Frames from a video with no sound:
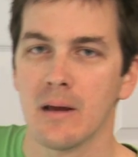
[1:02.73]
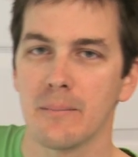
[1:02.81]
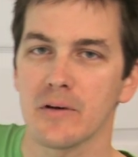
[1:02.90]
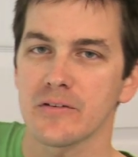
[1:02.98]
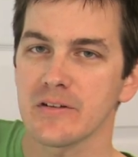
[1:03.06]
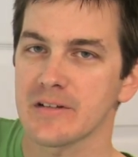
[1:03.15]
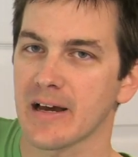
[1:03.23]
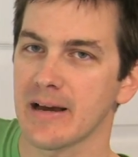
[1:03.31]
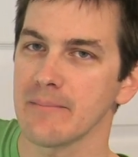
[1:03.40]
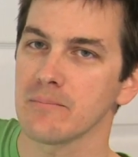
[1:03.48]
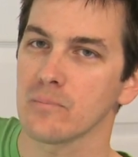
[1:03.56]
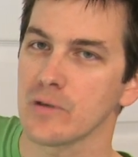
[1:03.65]
Most of the
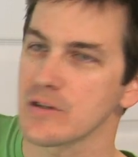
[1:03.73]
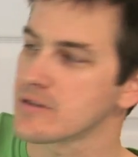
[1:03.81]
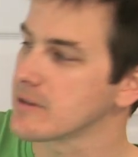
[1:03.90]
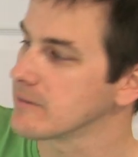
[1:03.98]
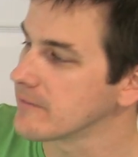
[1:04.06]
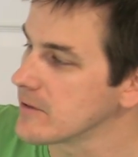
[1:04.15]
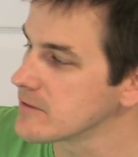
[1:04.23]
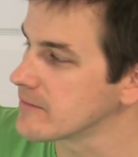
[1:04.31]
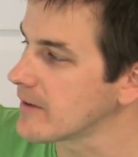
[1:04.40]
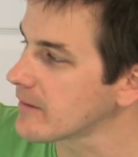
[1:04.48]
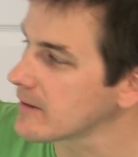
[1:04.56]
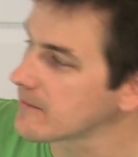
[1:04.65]
time, when you see reviews of
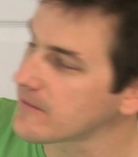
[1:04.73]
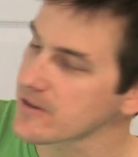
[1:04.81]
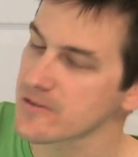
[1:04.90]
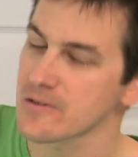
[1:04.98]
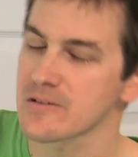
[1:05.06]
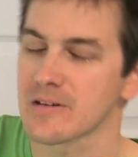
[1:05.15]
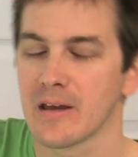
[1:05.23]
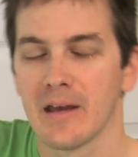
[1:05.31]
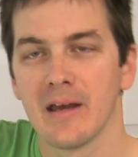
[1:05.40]
LED fixtures,